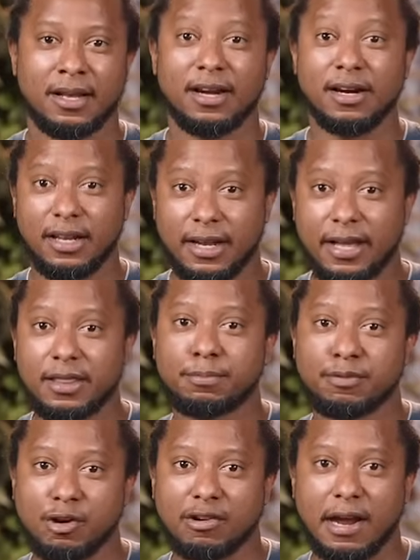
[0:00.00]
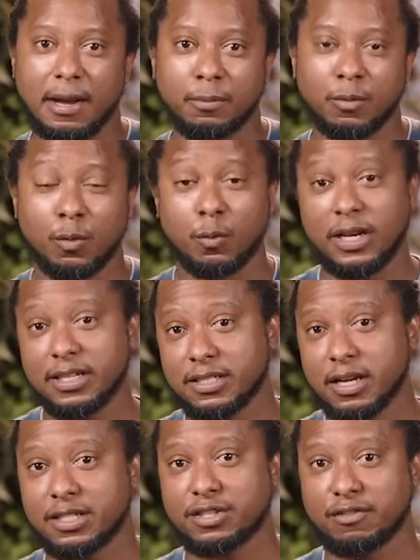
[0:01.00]
Earlier in the program, we
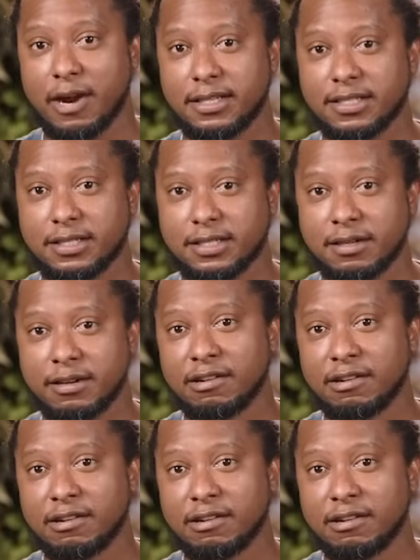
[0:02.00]
discussed threats,